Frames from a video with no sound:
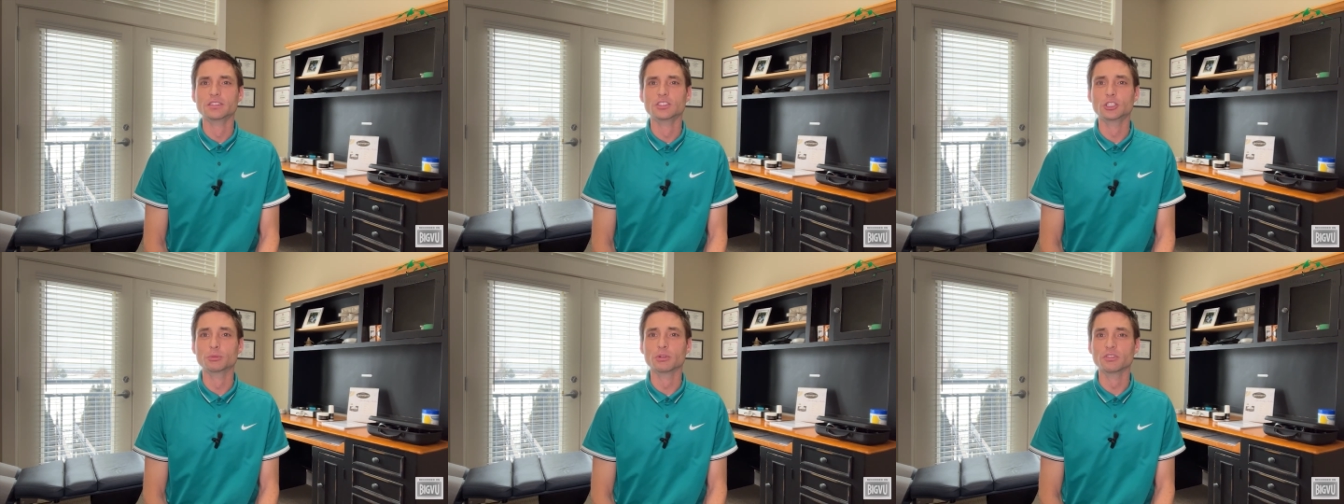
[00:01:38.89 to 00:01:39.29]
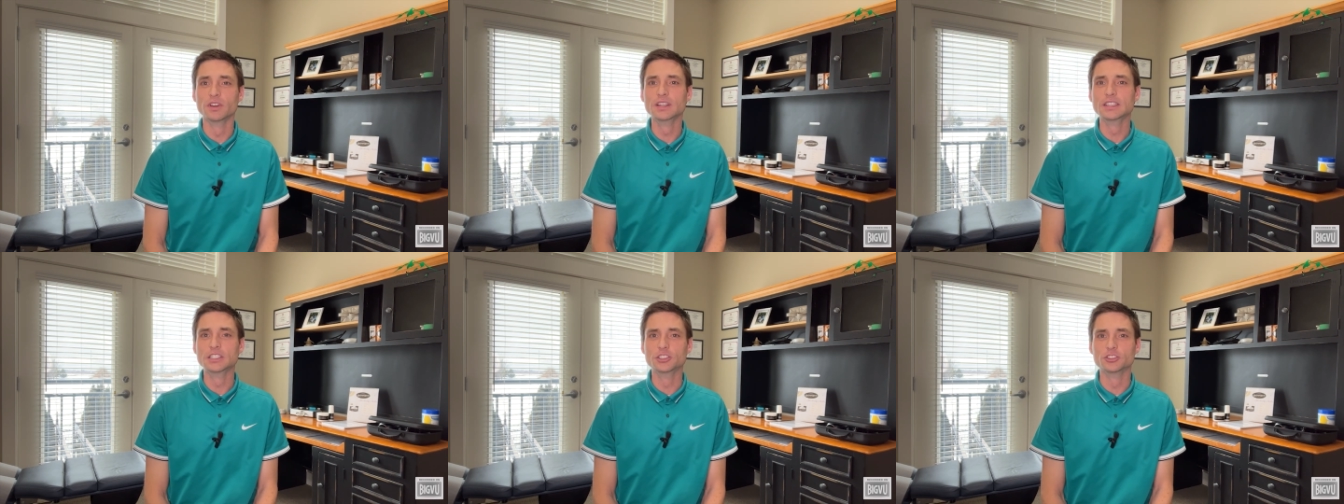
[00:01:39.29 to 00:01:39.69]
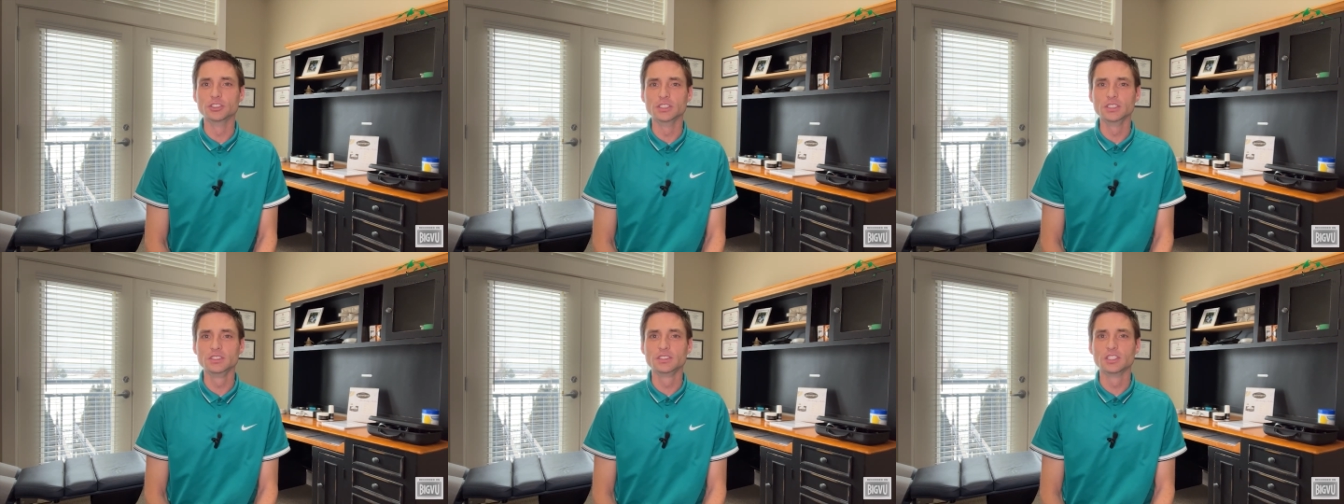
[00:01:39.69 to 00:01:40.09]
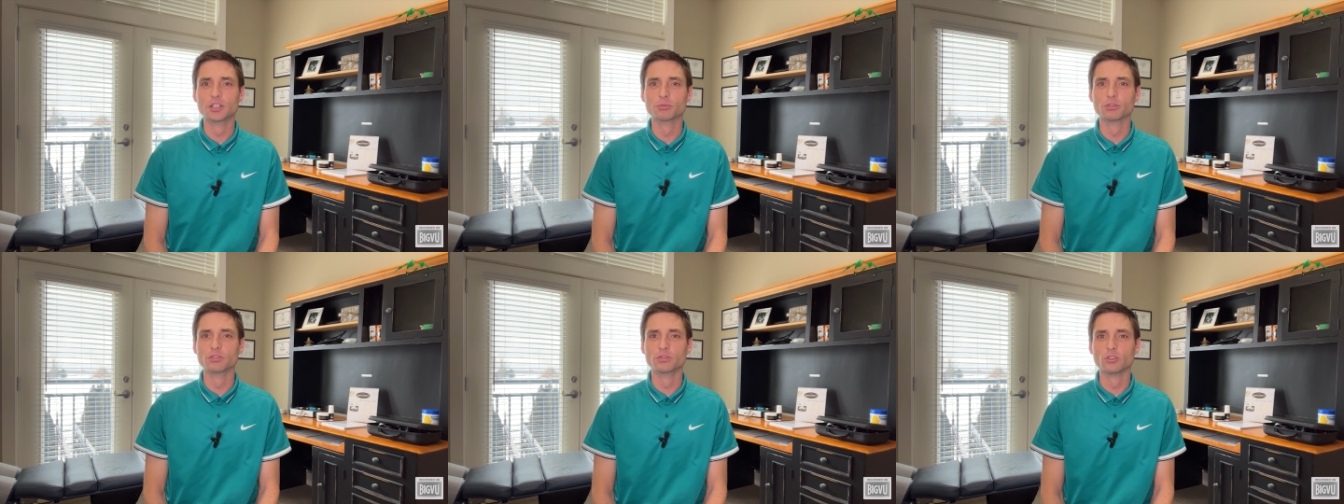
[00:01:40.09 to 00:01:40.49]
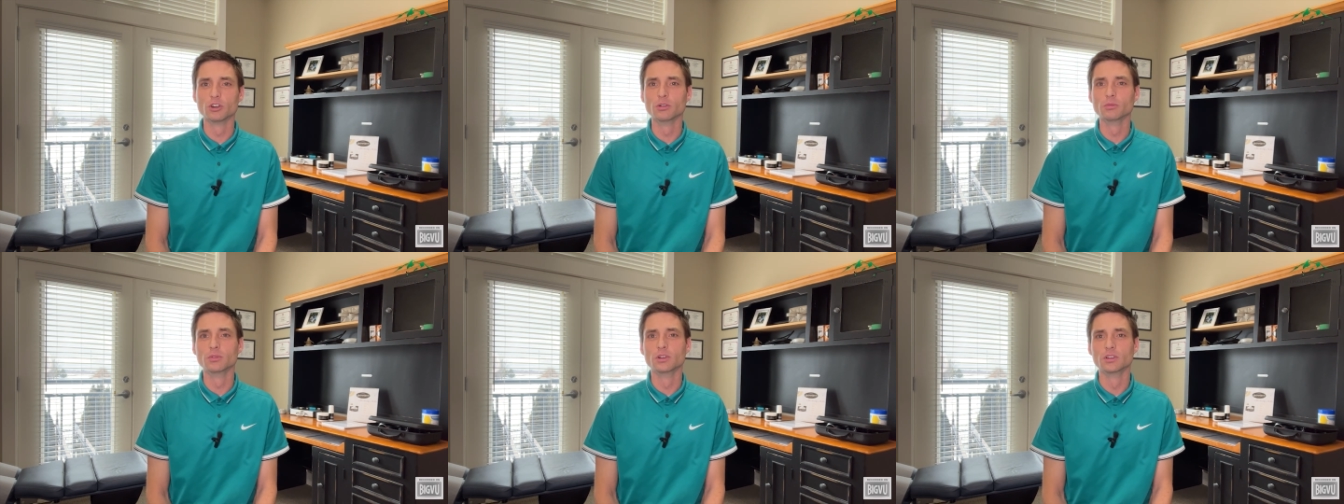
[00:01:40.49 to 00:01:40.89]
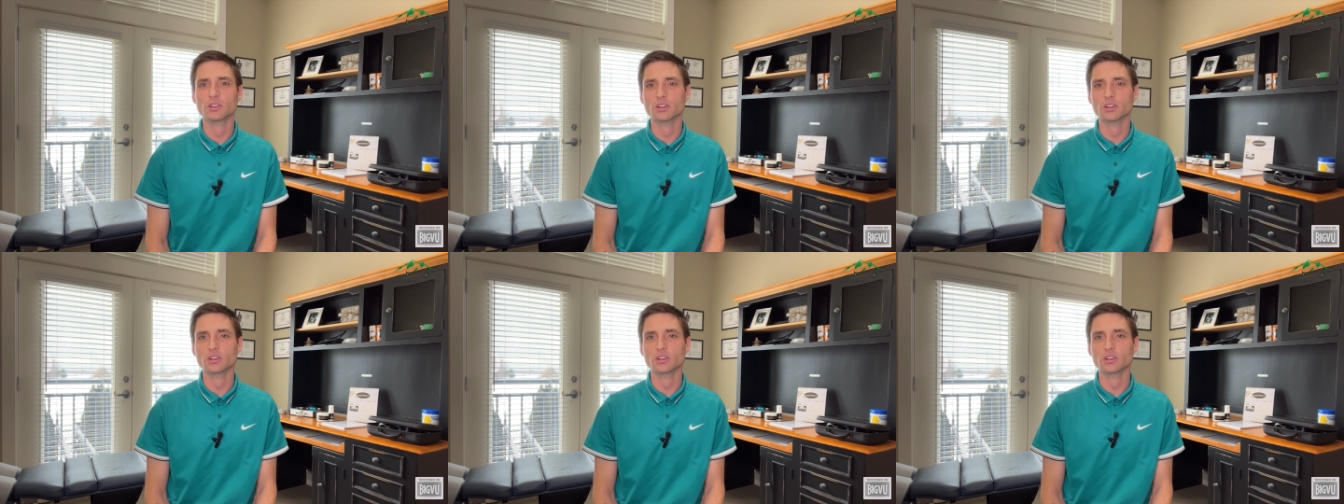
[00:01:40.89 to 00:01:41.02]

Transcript: to prevent injuries and perform